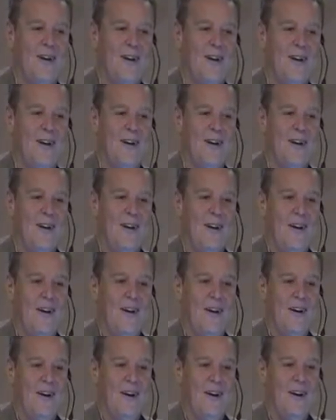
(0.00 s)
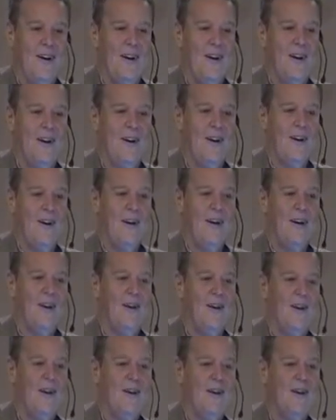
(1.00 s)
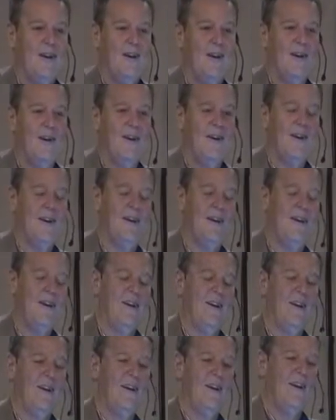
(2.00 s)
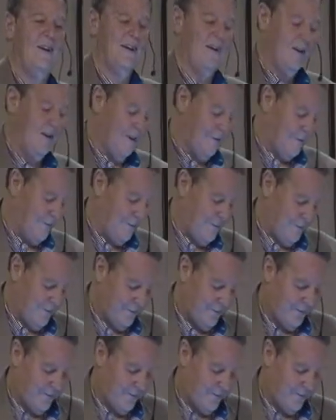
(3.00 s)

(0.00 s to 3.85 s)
[no speech]